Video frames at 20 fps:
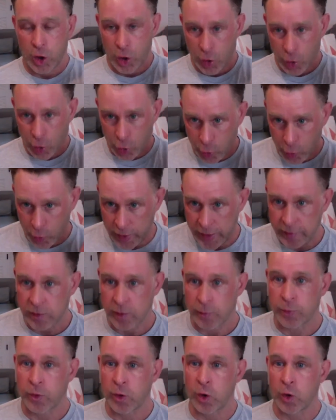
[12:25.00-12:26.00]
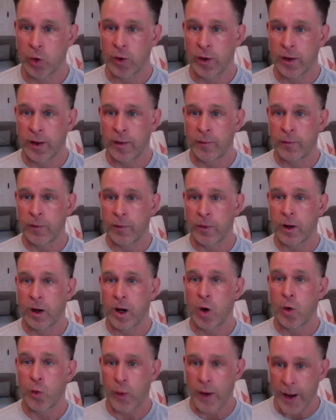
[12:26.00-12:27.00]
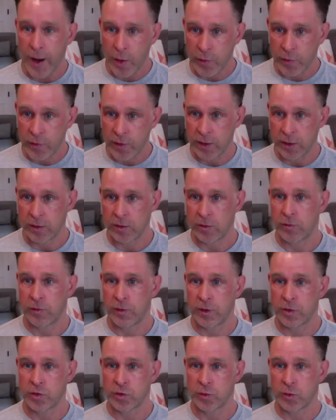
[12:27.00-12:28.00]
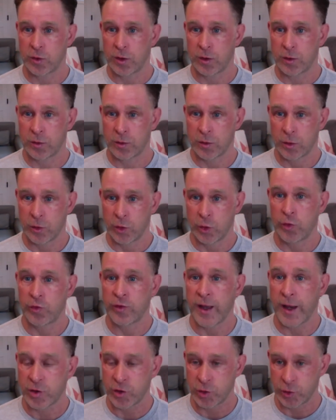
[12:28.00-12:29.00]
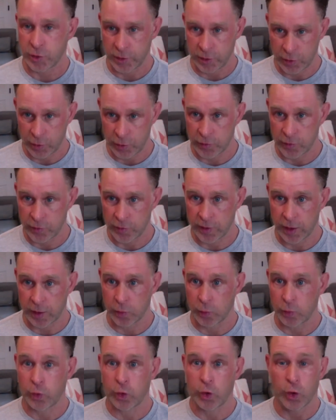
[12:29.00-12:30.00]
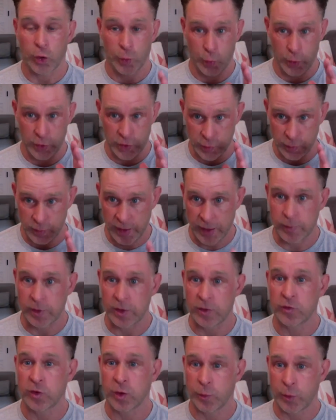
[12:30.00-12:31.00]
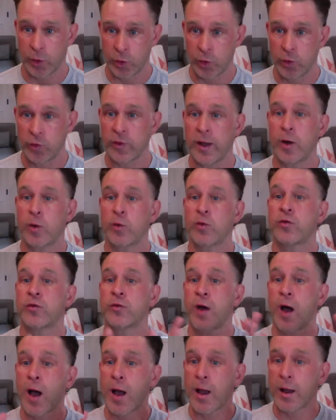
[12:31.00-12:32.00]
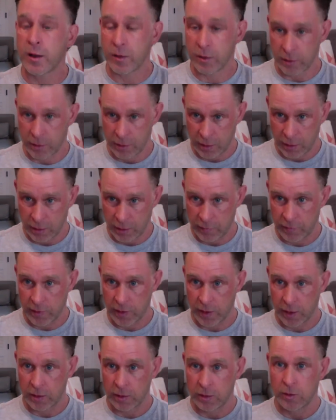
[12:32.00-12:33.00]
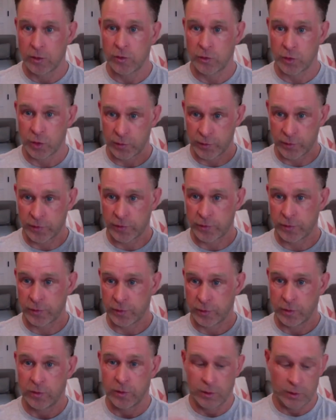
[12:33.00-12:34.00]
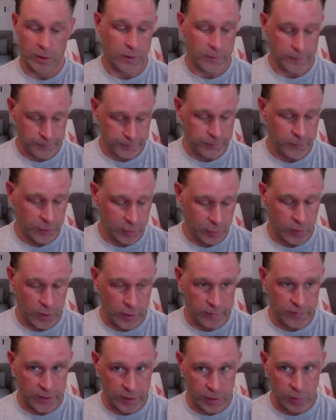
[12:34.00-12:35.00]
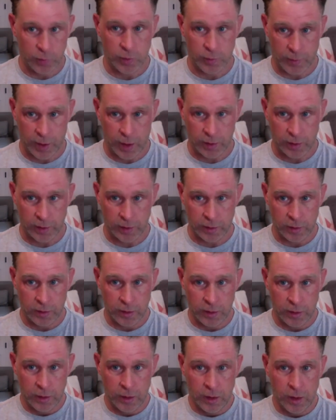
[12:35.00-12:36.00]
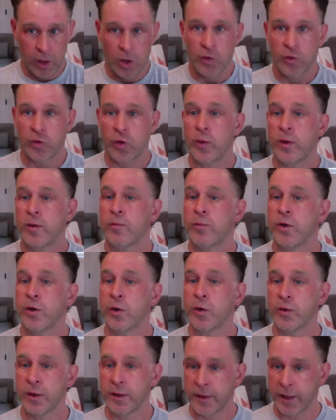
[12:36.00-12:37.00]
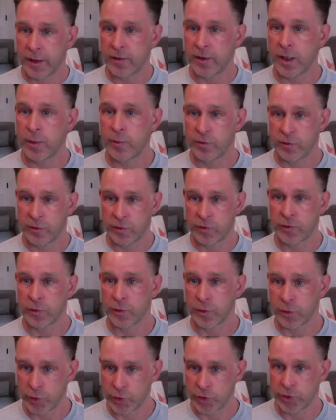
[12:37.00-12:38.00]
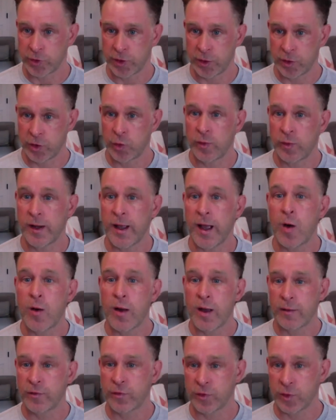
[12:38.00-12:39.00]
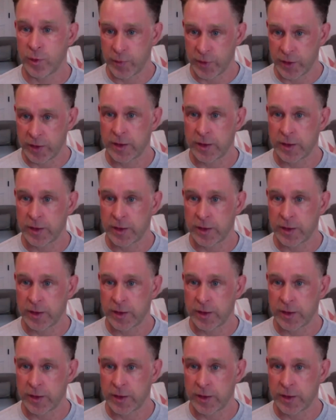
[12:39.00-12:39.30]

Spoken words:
create the program around the individual who's actually using it, which may be someone who's outside of the service, attainable market. So in building that type of a solution, you now have something